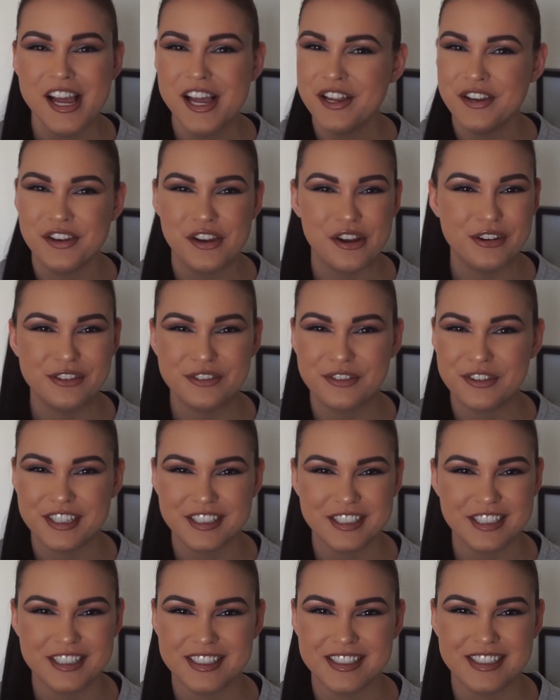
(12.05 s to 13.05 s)
No
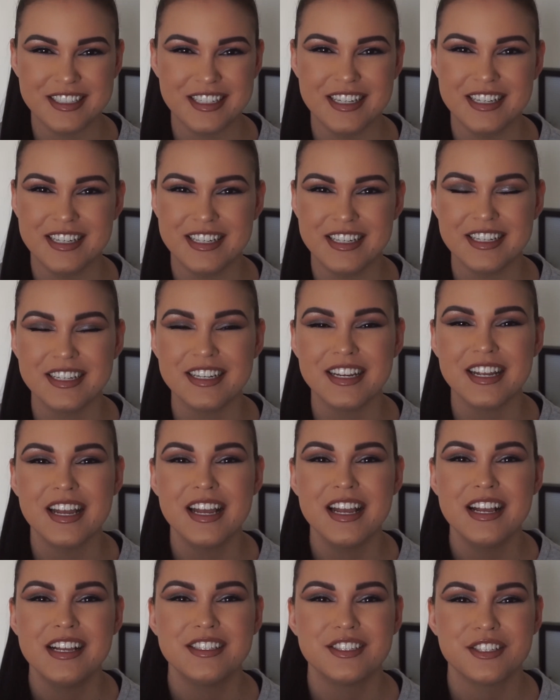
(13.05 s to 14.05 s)
filters needed.
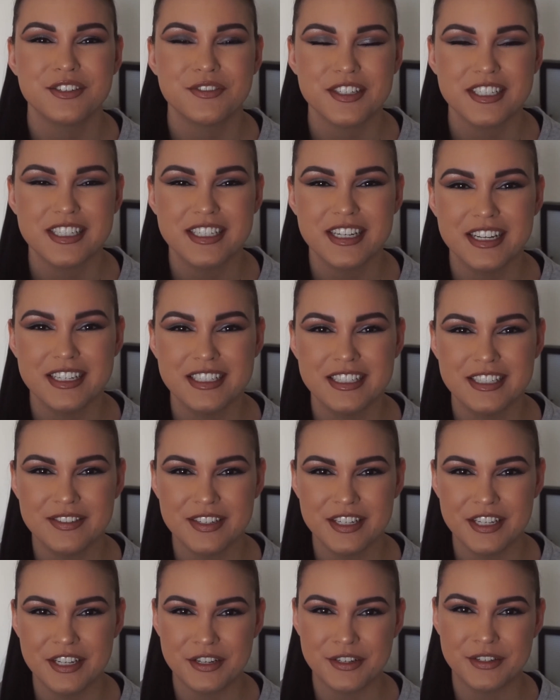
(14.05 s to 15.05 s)
So for today's
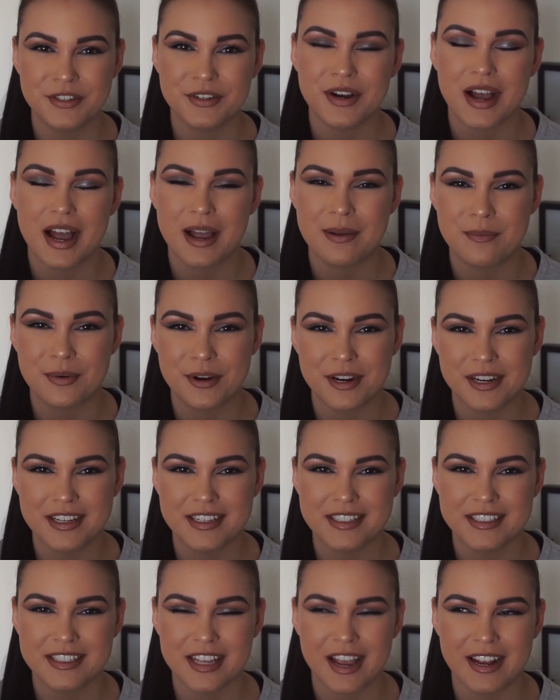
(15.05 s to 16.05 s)
video, I'm pretty
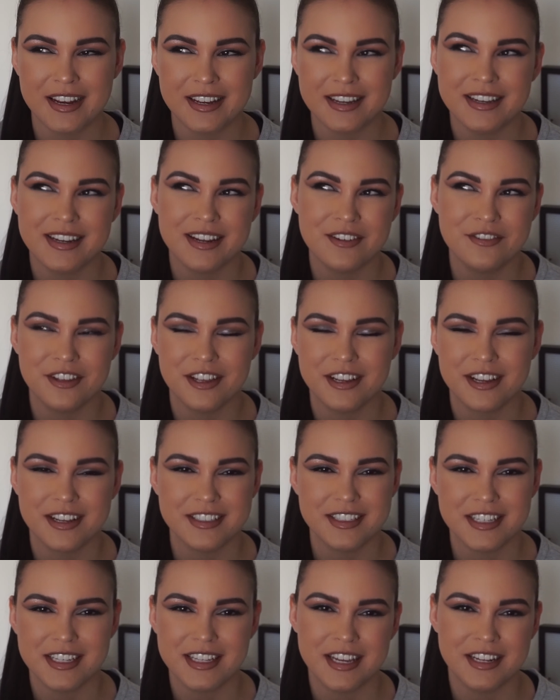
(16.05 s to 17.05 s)
excited. I feel like I
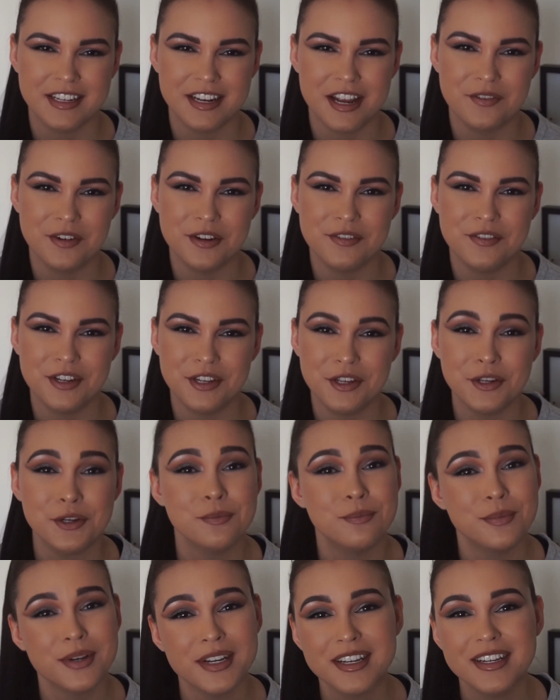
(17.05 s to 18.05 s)
say that in every video,
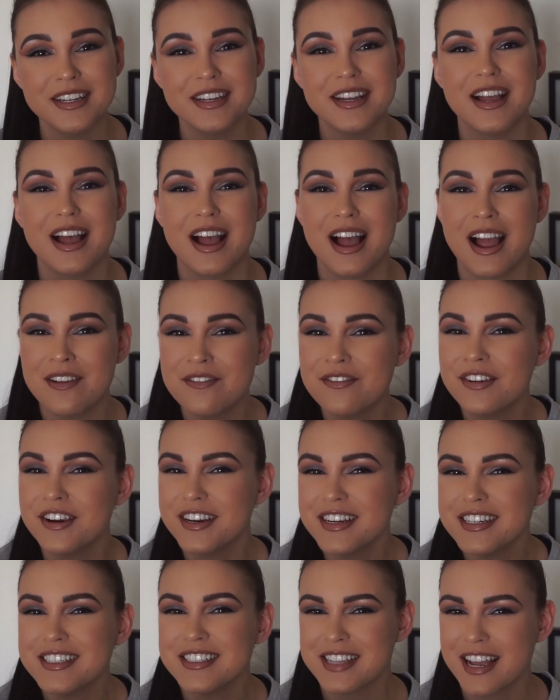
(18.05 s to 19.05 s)
but I'm
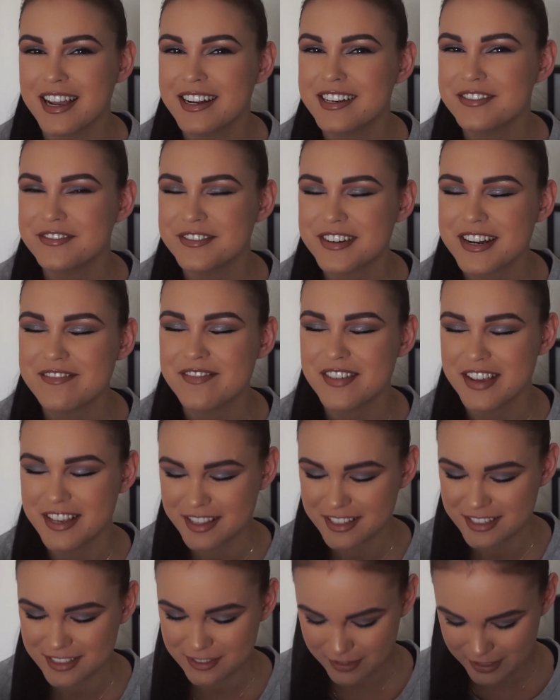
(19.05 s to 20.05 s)
very excited when I make
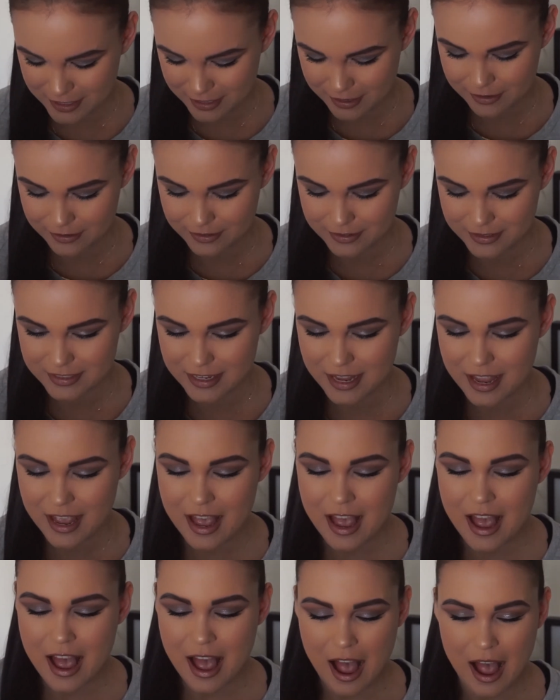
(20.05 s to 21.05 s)
these videos.
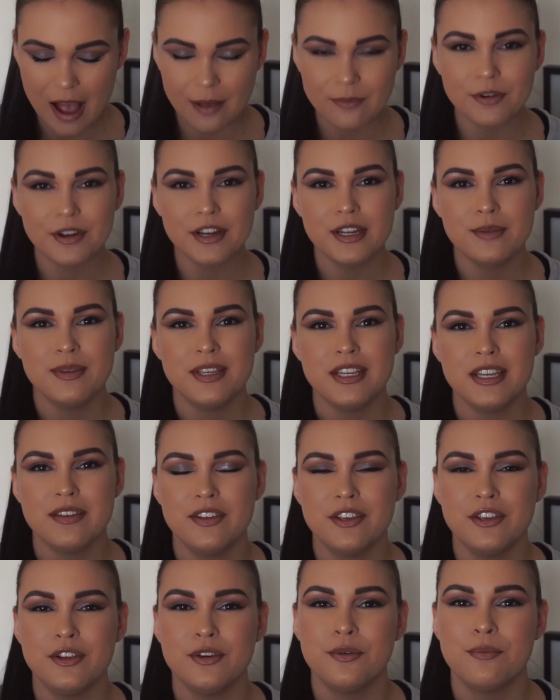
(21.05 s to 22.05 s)
I'm going to be
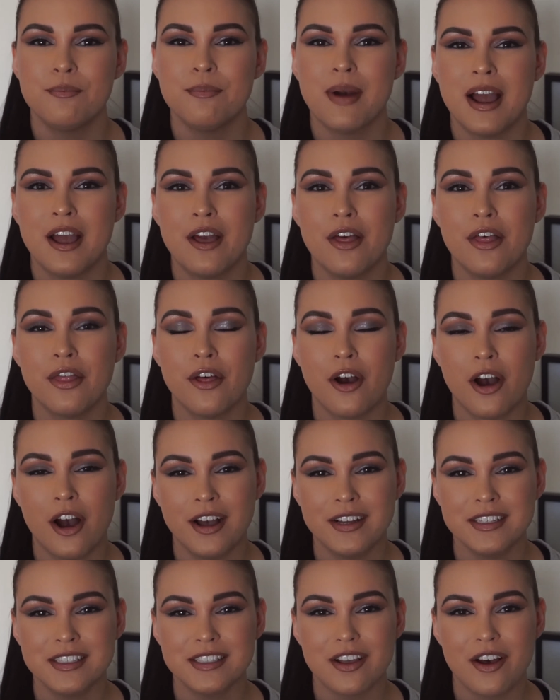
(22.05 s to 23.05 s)
giving you my
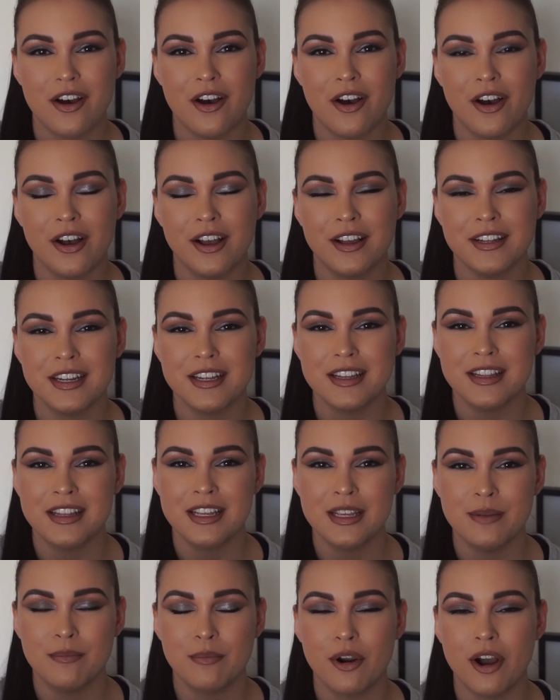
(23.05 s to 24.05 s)
thoughts on
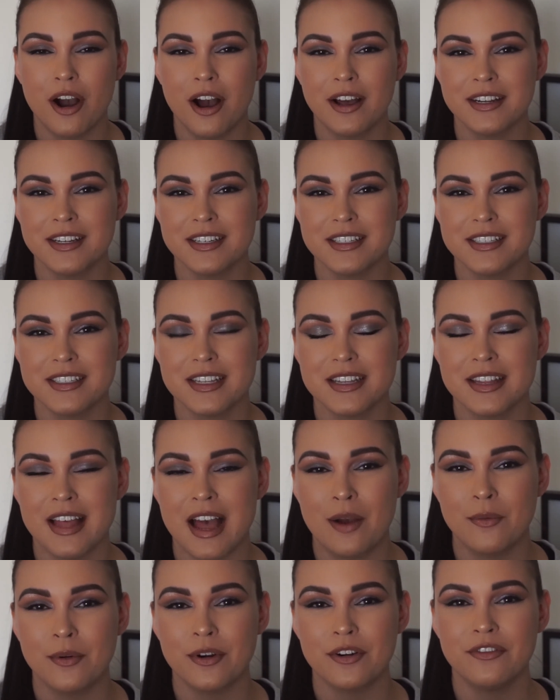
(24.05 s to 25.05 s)
the products
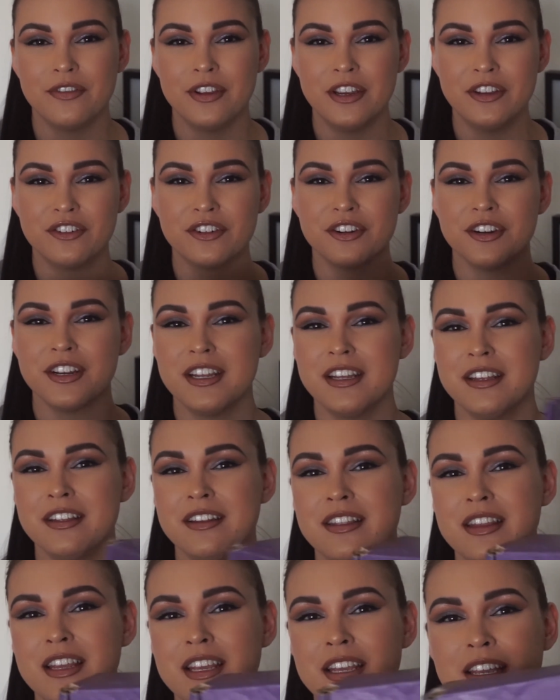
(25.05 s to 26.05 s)
that were featured
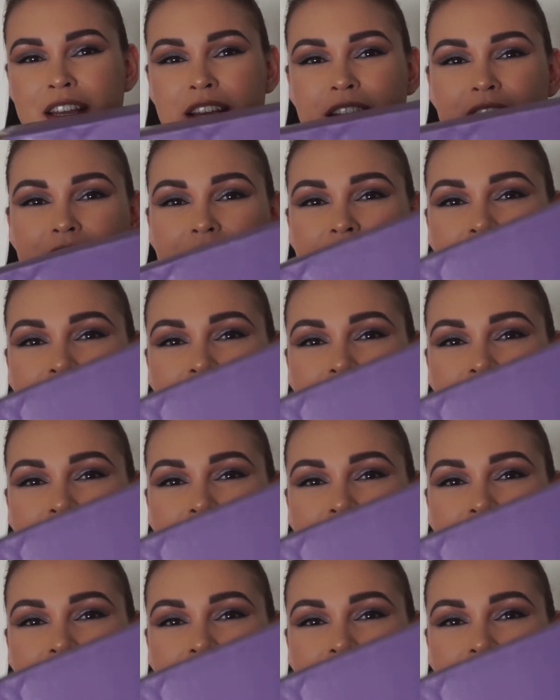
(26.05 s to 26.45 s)
in the